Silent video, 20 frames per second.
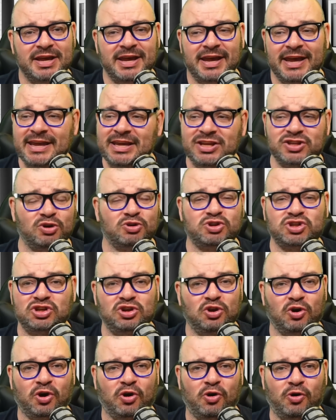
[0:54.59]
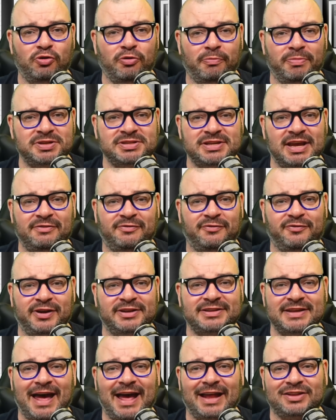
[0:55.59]
He doesn't look 100%
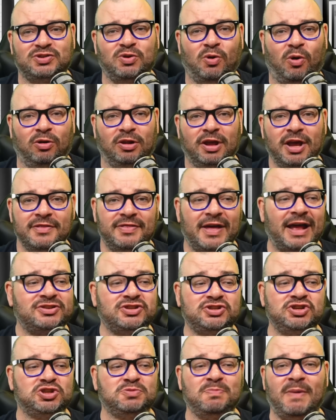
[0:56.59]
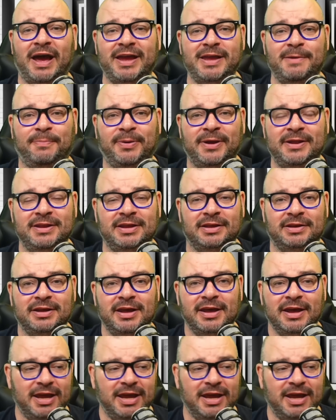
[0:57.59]
fit at all. That's just my opinion.